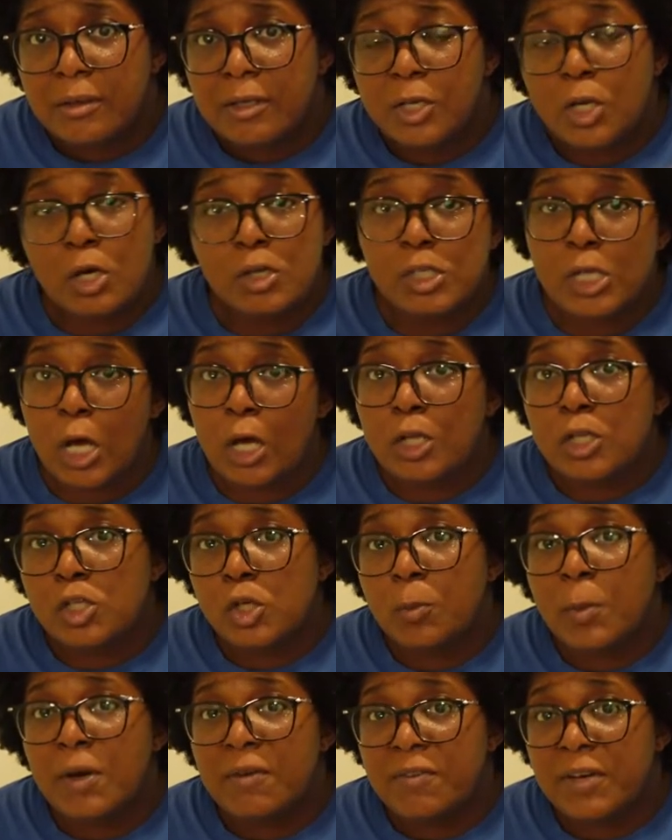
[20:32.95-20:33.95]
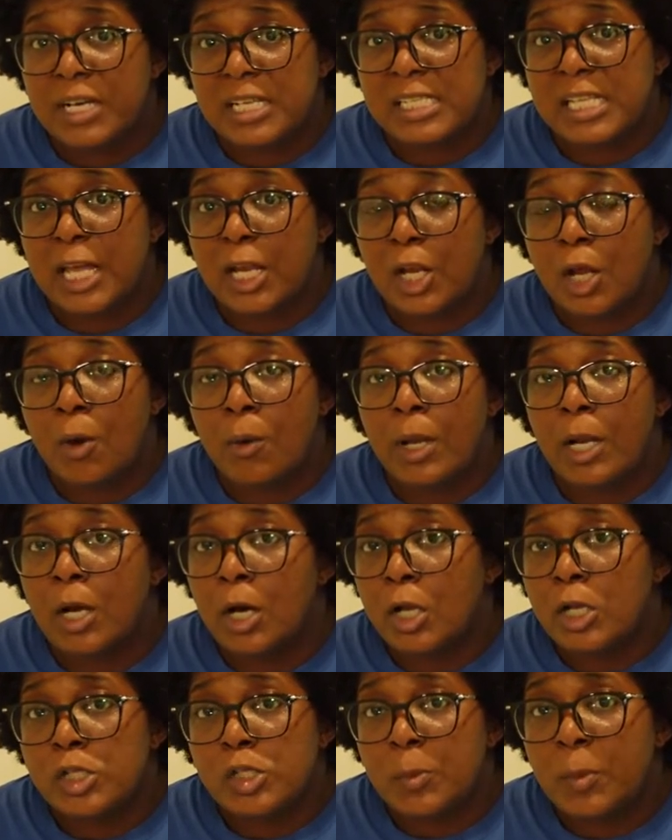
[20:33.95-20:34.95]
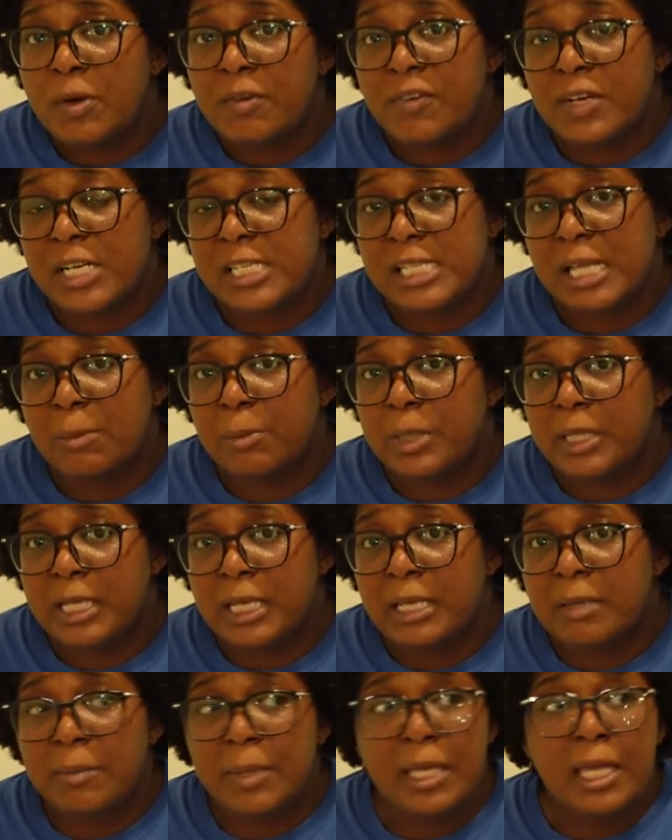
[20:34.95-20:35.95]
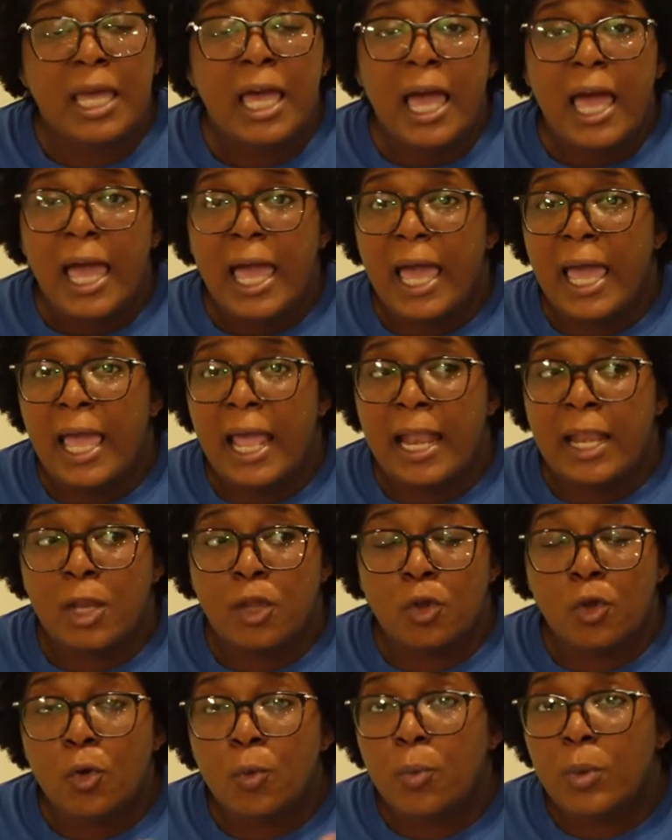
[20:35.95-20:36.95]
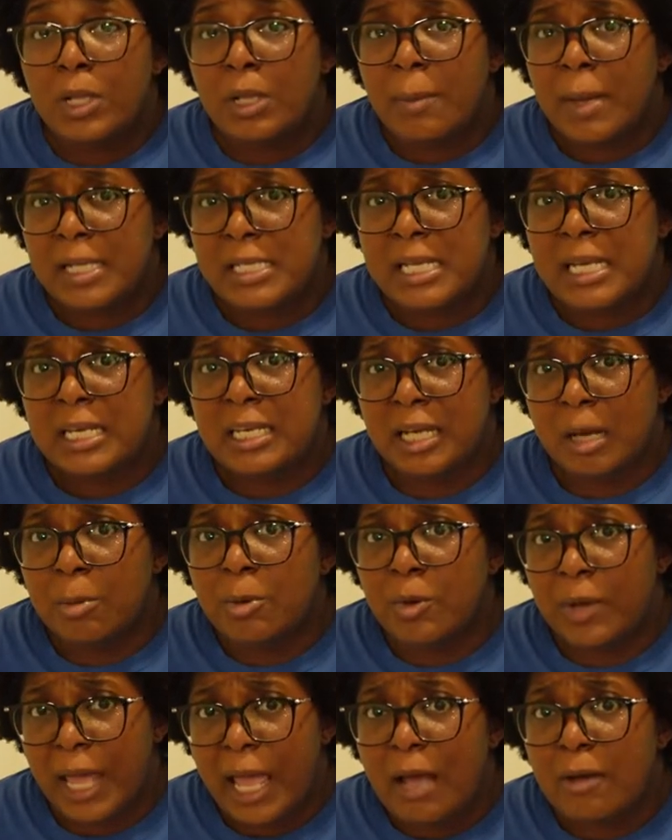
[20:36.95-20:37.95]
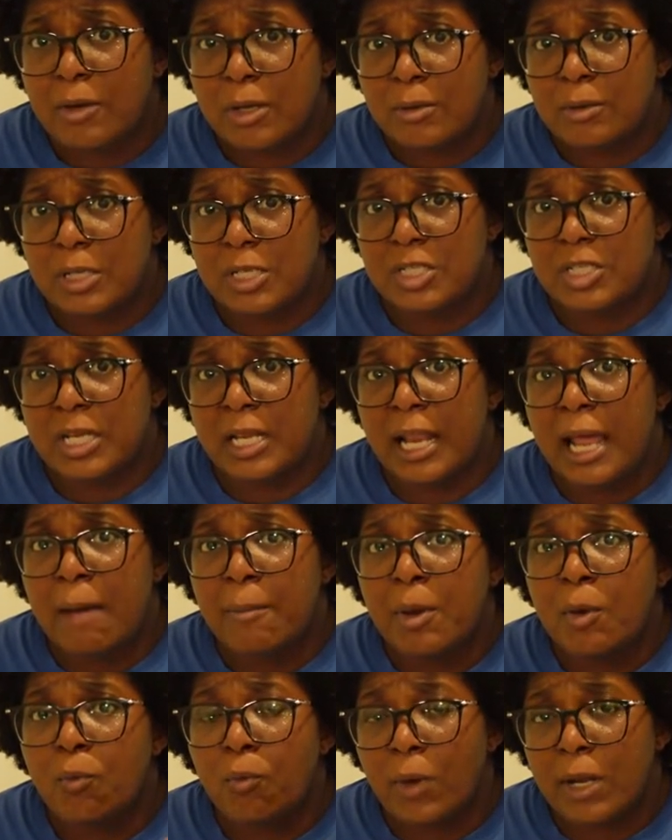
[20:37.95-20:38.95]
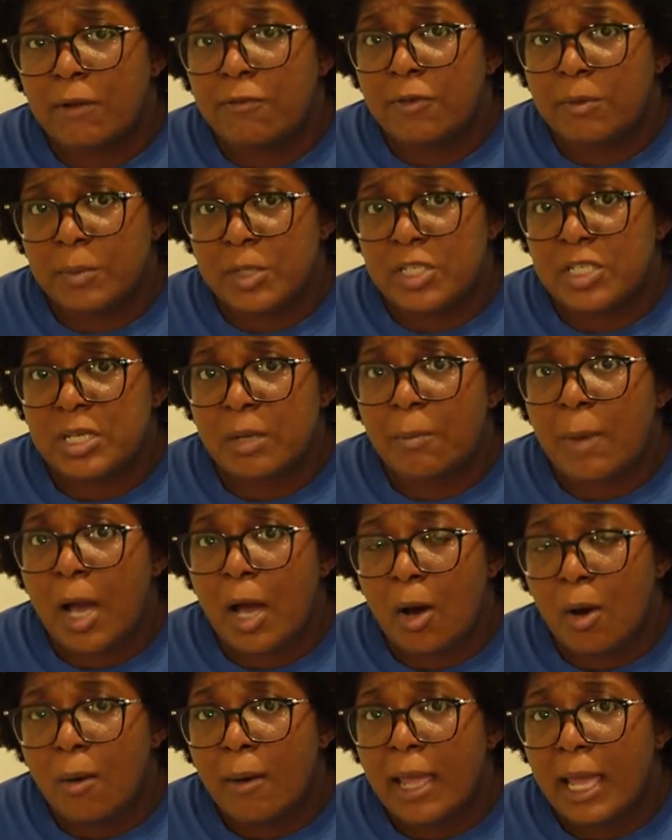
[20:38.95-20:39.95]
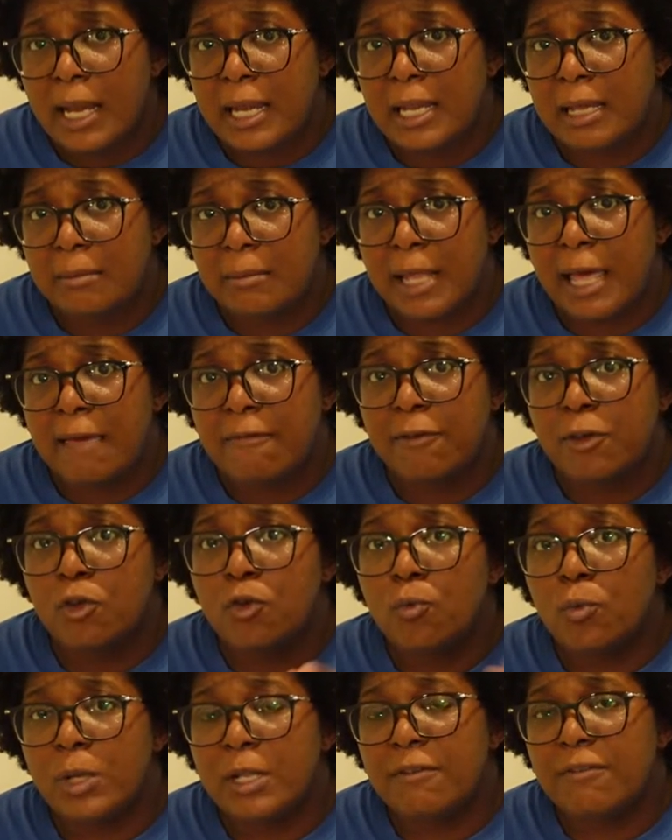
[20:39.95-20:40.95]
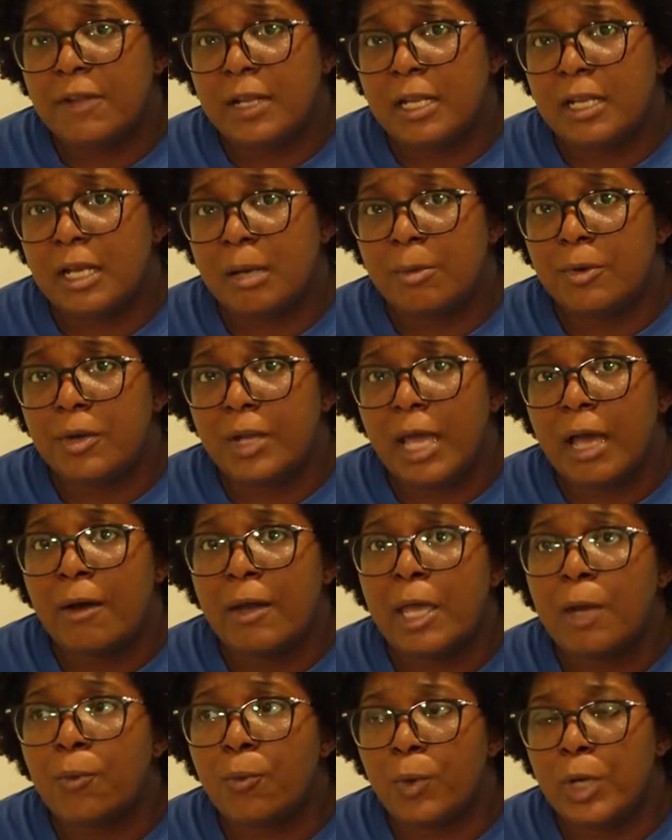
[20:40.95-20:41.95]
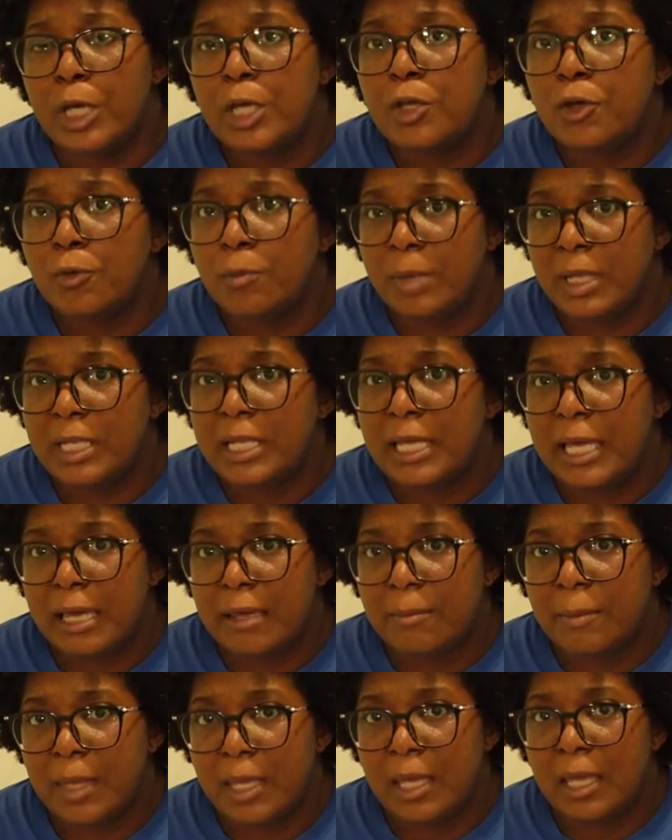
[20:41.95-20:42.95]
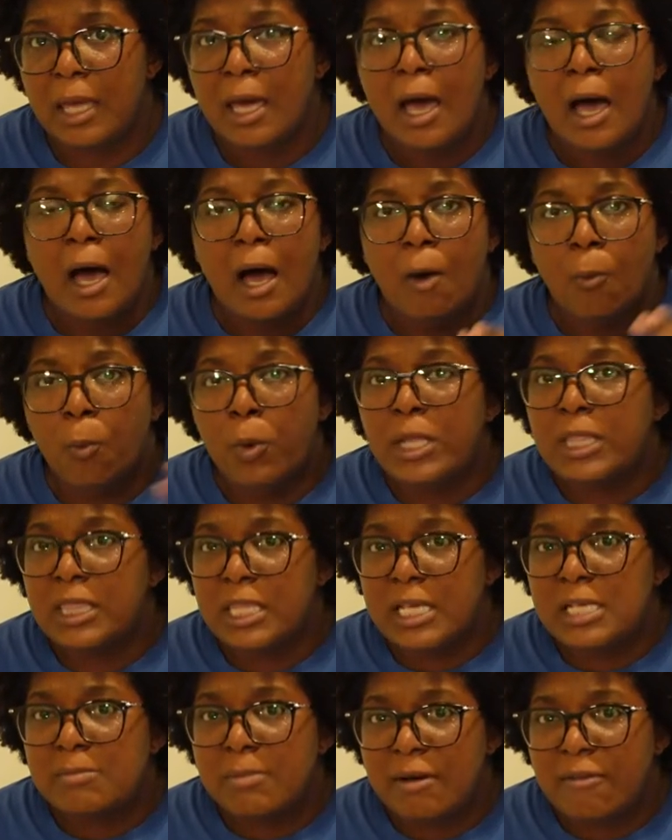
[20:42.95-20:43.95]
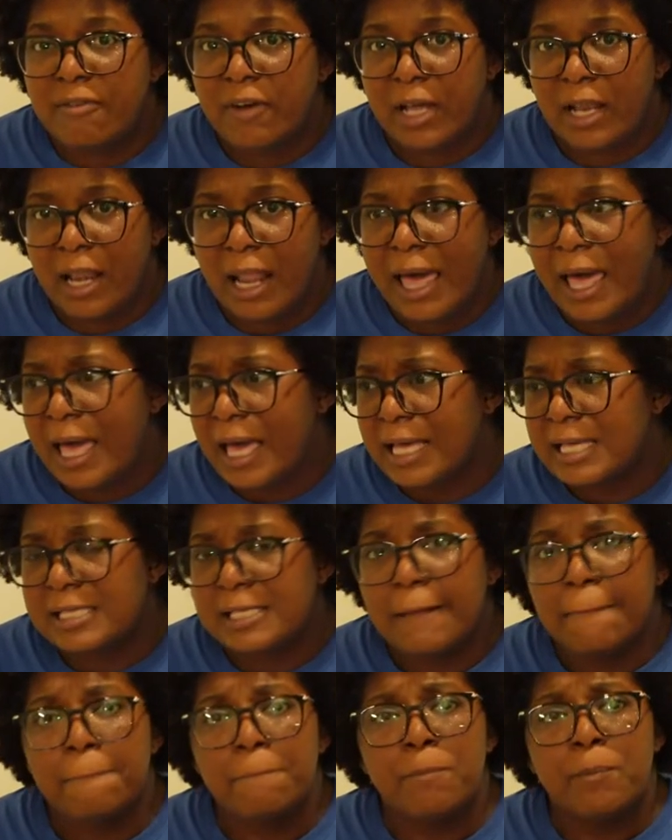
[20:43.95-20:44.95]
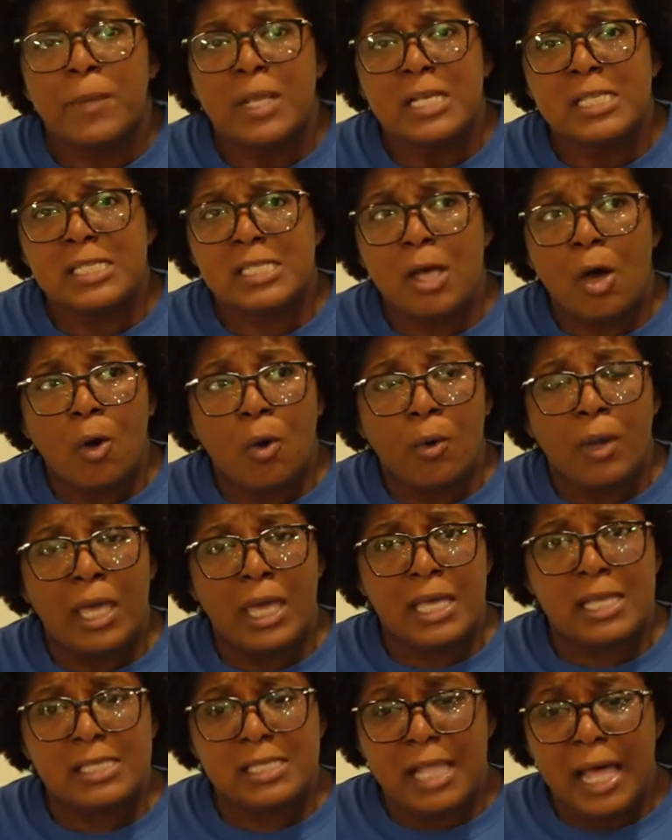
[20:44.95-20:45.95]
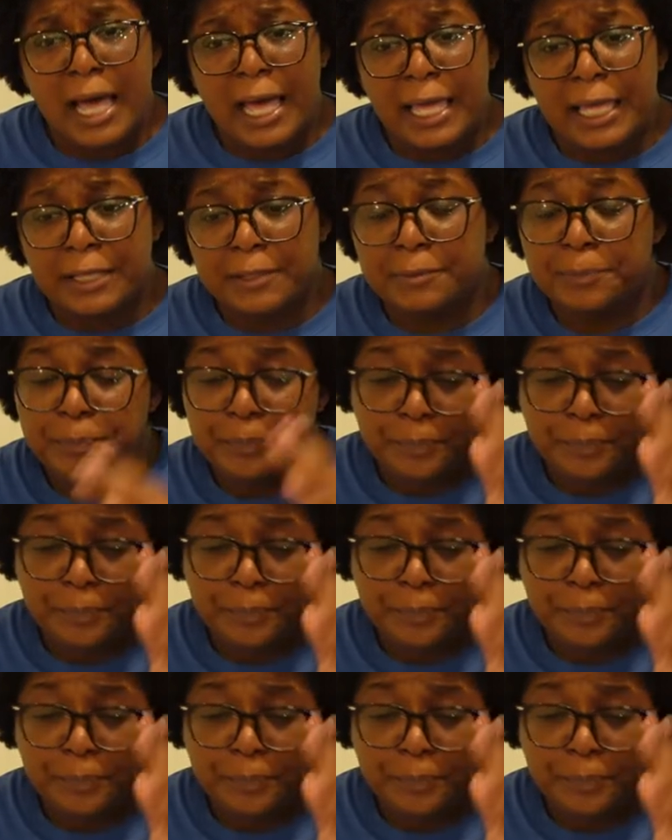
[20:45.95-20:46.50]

those are only two motherfuckers that know and the only two motherfuckers that believe me and you really about to double down on this shit i've been running from this shit my whole goddamn life and you really finna double down and re-humiliate me with these motherfucking lies so he's like,